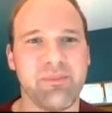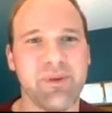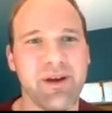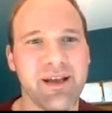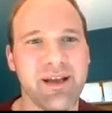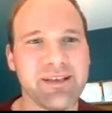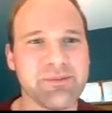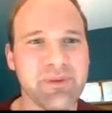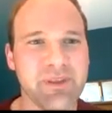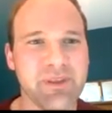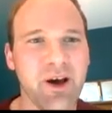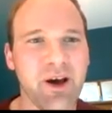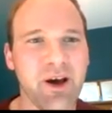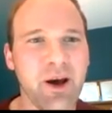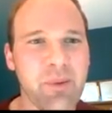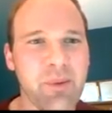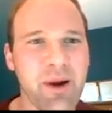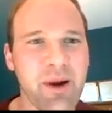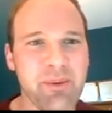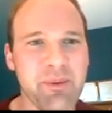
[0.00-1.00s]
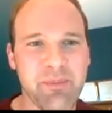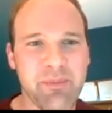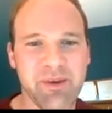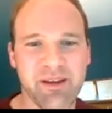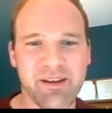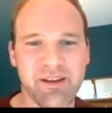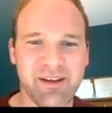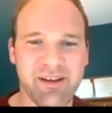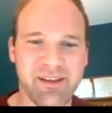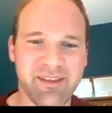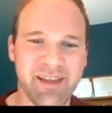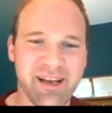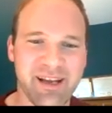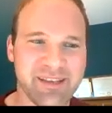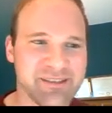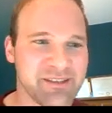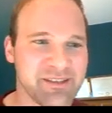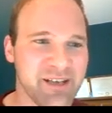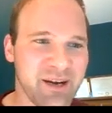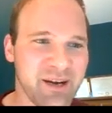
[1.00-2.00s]
But as with all probability, that
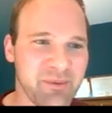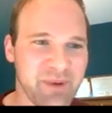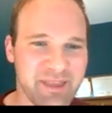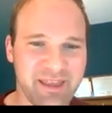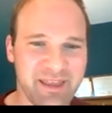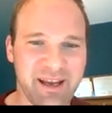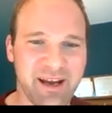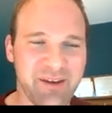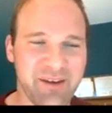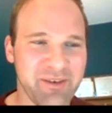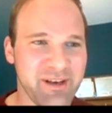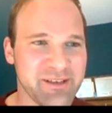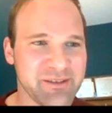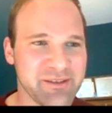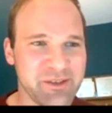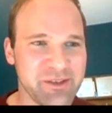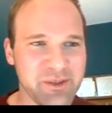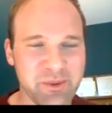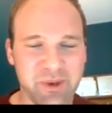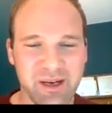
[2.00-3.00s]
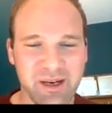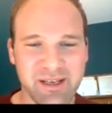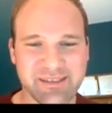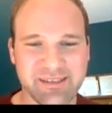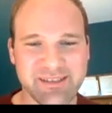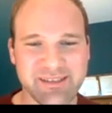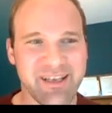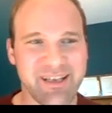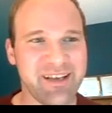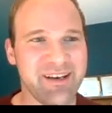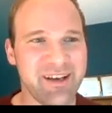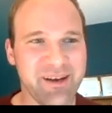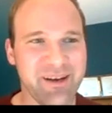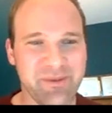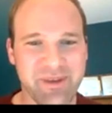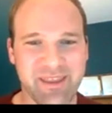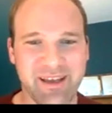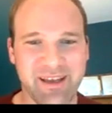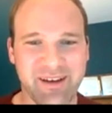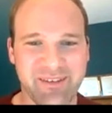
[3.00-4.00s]
is not without its nuance and not
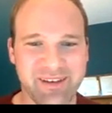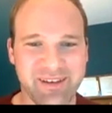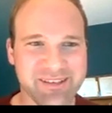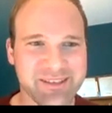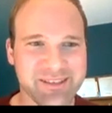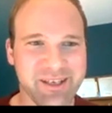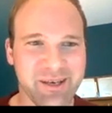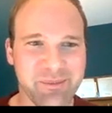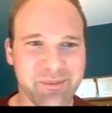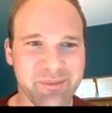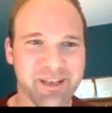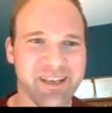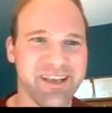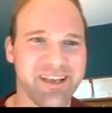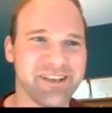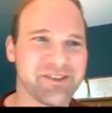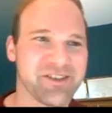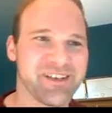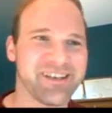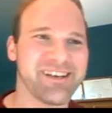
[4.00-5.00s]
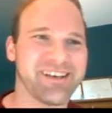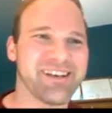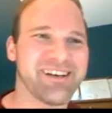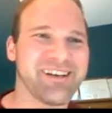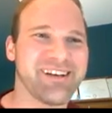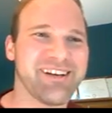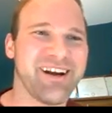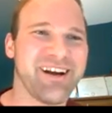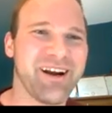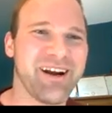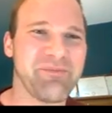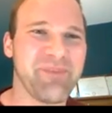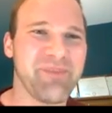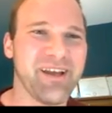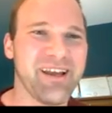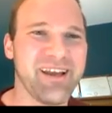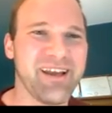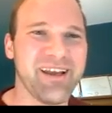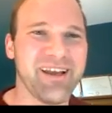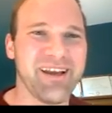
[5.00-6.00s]
without its complication.
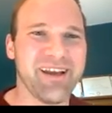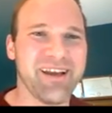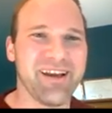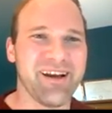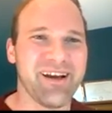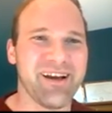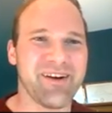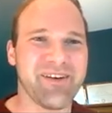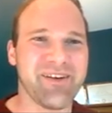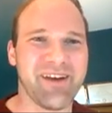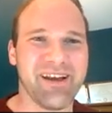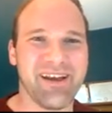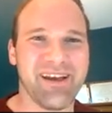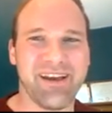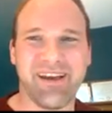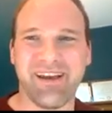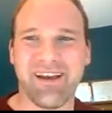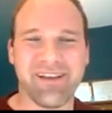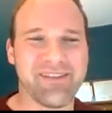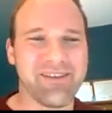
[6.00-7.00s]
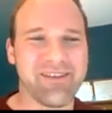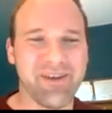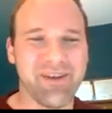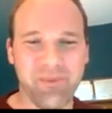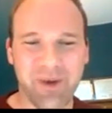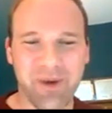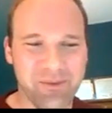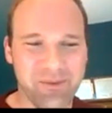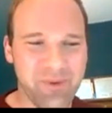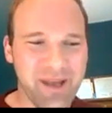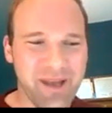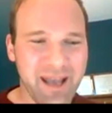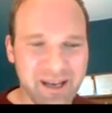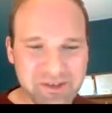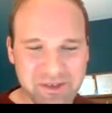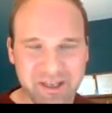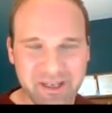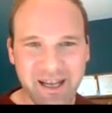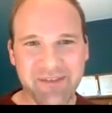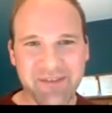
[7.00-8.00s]
Okay, and so what
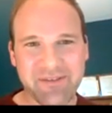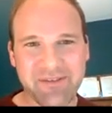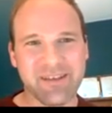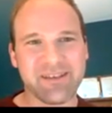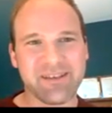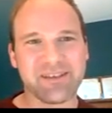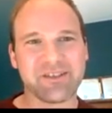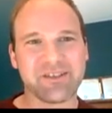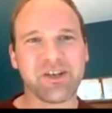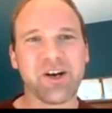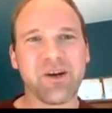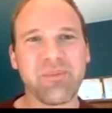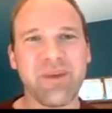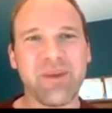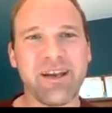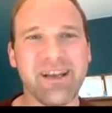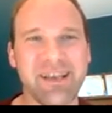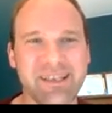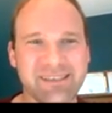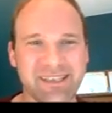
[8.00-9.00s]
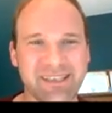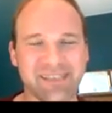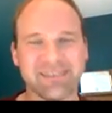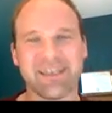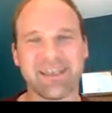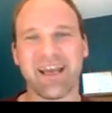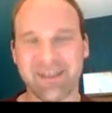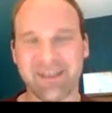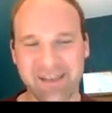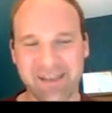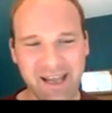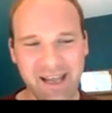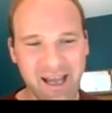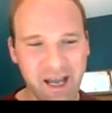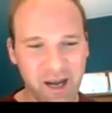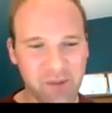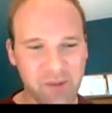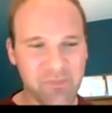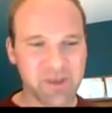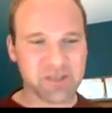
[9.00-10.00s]
actually have to determine is exactly
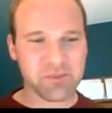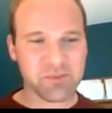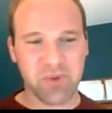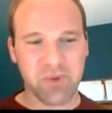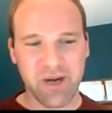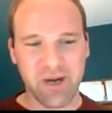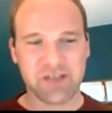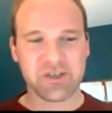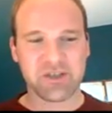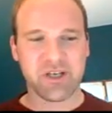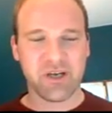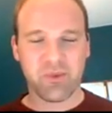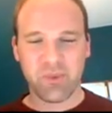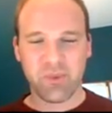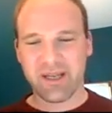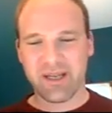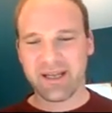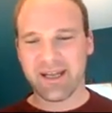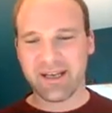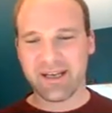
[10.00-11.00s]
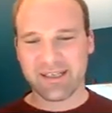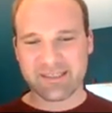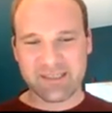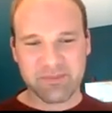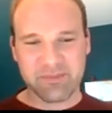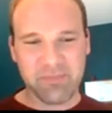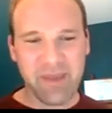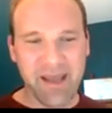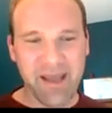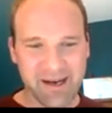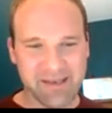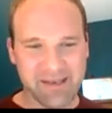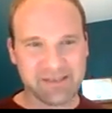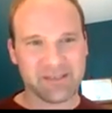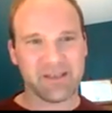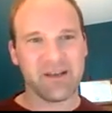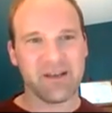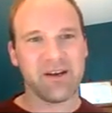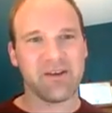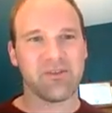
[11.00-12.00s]
how much branching we can
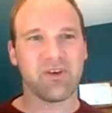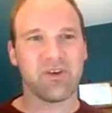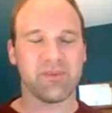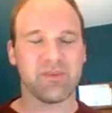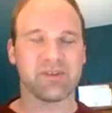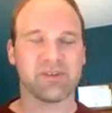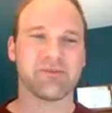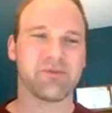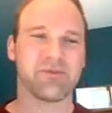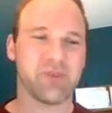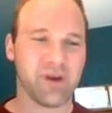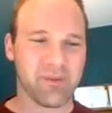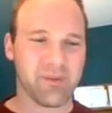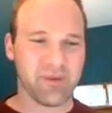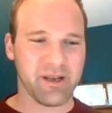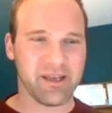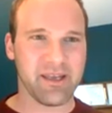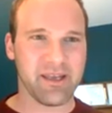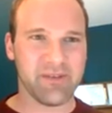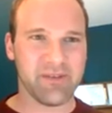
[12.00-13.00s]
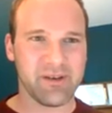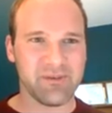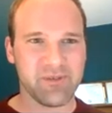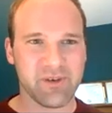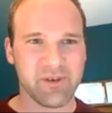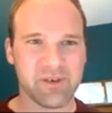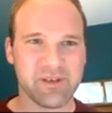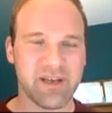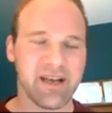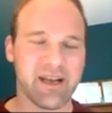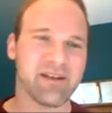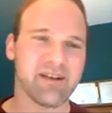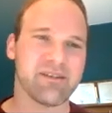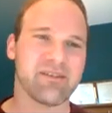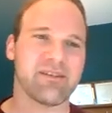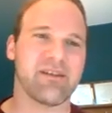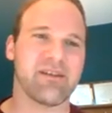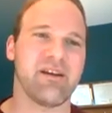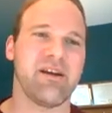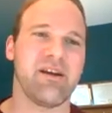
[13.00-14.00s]
expect from a given vertex.
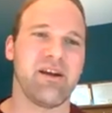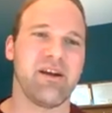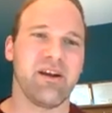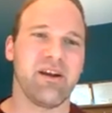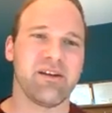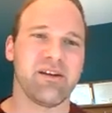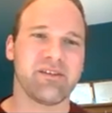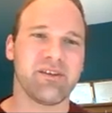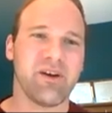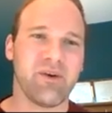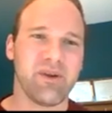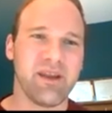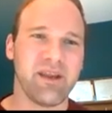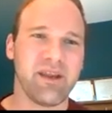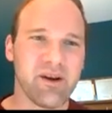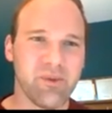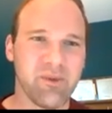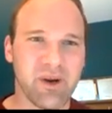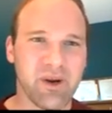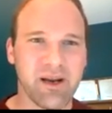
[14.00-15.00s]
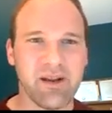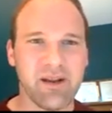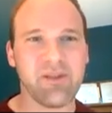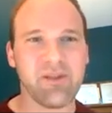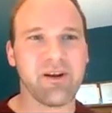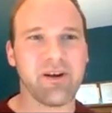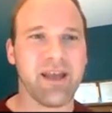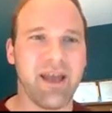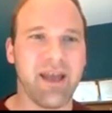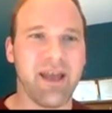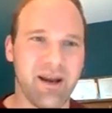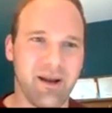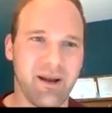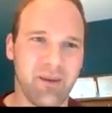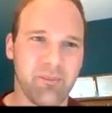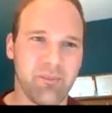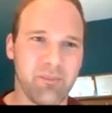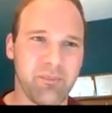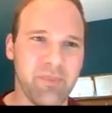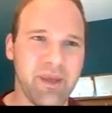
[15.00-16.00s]
So here we're going to look at
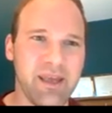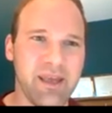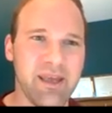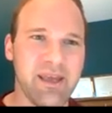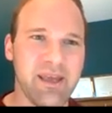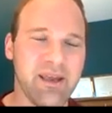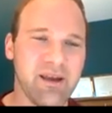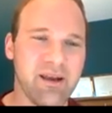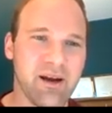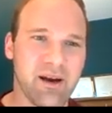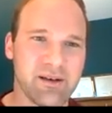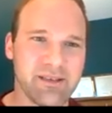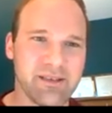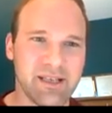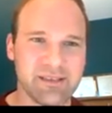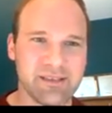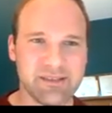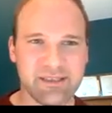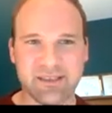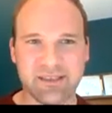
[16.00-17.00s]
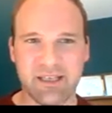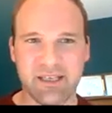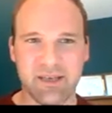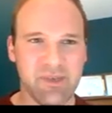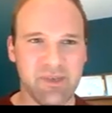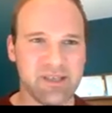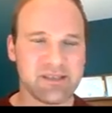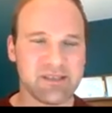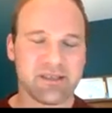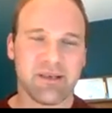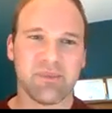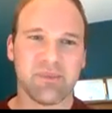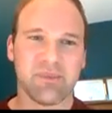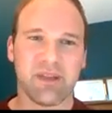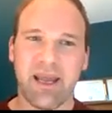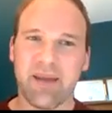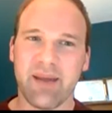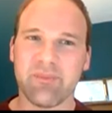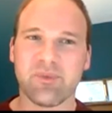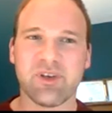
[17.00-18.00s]
a P. Our density is going to be some
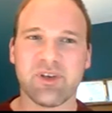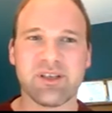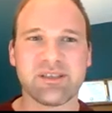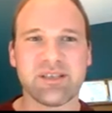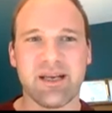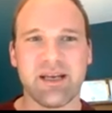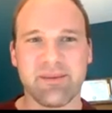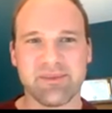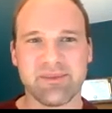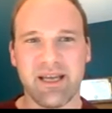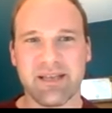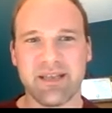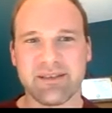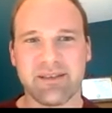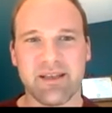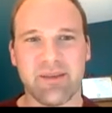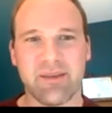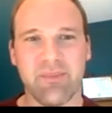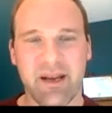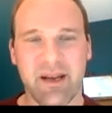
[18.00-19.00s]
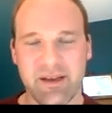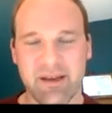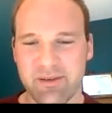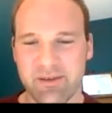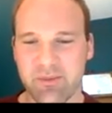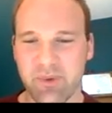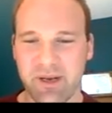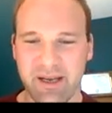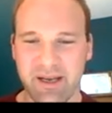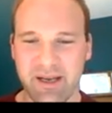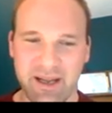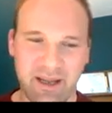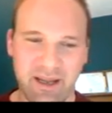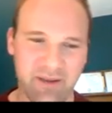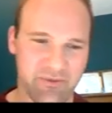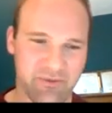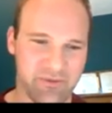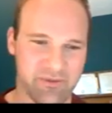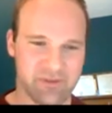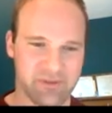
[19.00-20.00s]
lambda times n to the minus
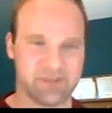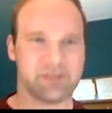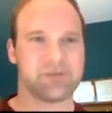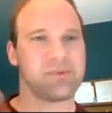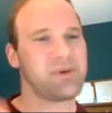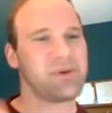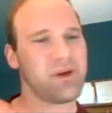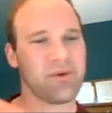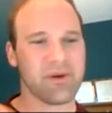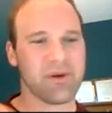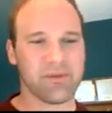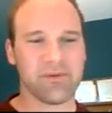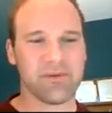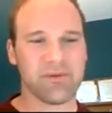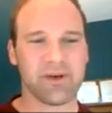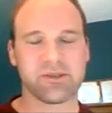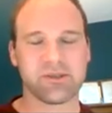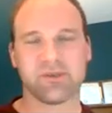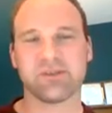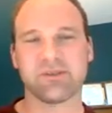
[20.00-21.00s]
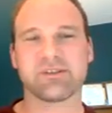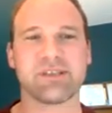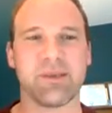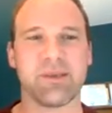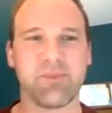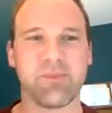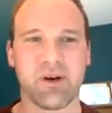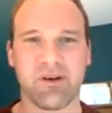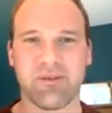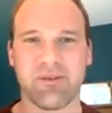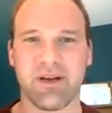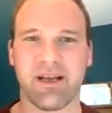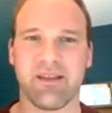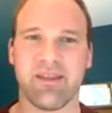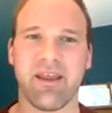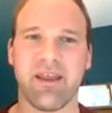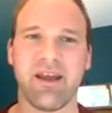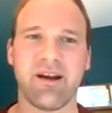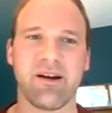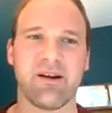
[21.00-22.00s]
1/2, since we know our threshold's somewhere
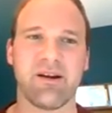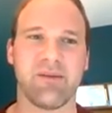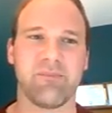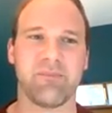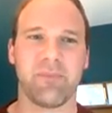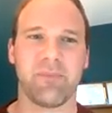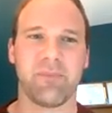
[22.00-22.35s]
around there.